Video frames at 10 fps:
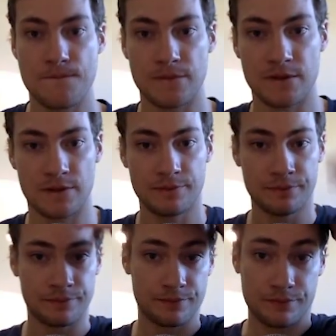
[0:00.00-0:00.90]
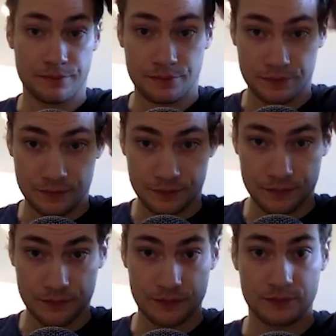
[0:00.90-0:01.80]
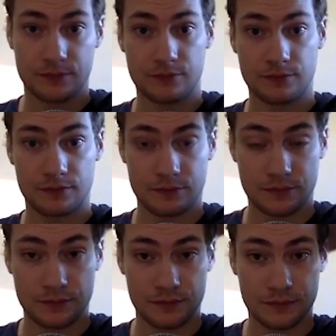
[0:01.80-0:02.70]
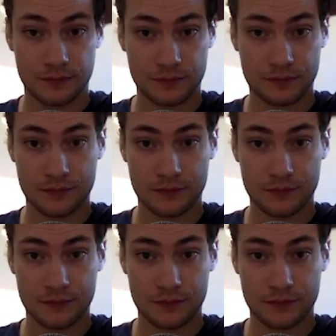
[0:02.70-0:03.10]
a popular um you know issue